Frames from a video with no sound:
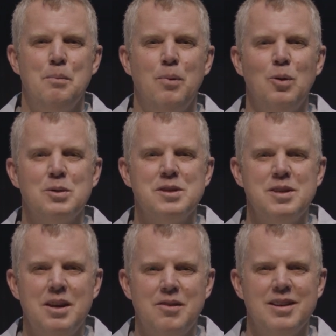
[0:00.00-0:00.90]
Paul's
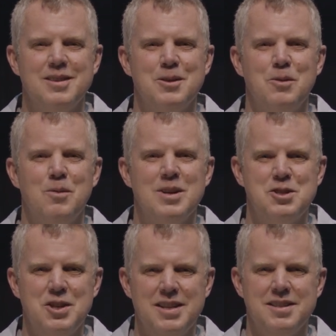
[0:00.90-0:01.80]
secret
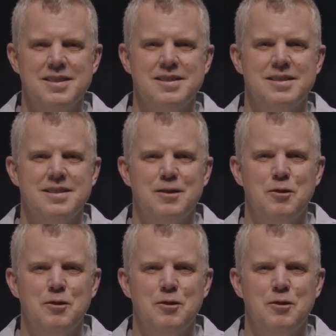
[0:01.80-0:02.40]
was Jesus.